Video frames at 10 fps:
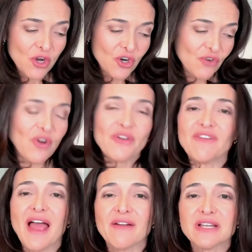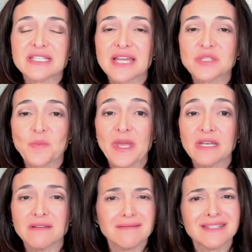coronavirus has
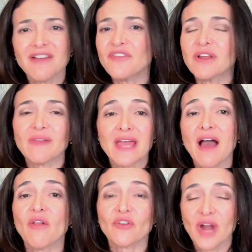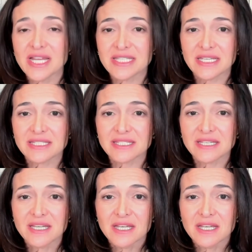been definitely a health crisis,